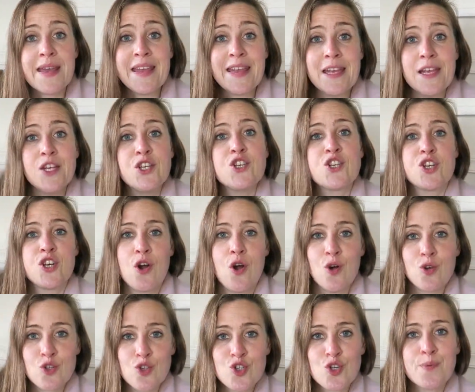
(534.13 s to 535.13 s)
each
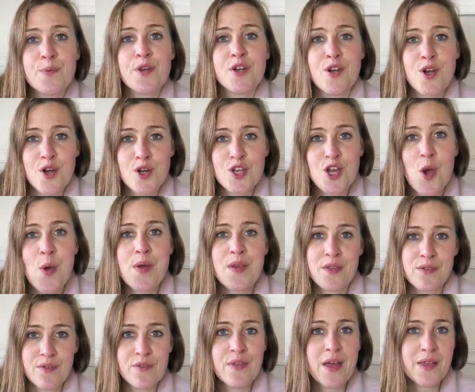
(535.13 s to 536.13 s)
entrepreneur going
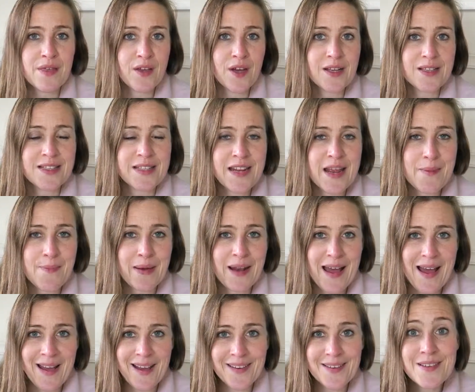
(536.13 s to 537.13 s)
through their 30-day
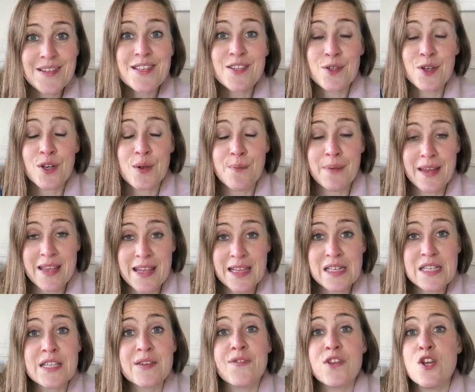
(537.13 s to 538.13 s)
plan, so a complete
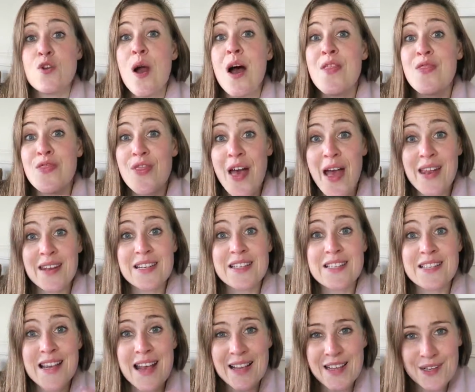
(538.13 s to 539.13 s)
interview, and then a
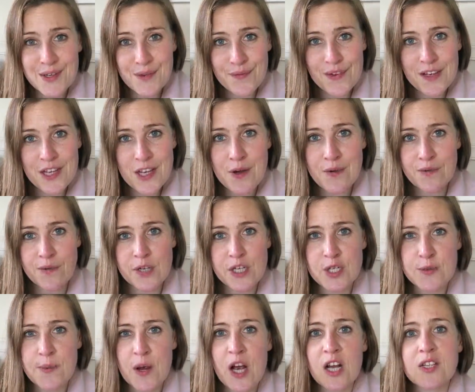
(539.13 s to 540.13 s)
second video for
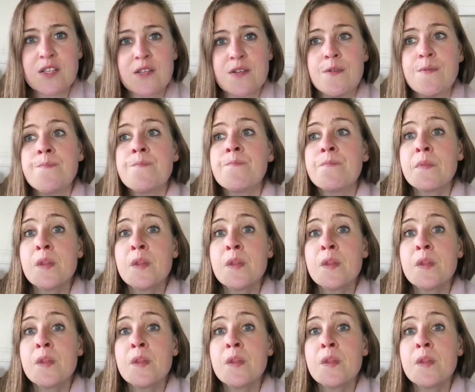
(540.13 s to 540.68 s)
each person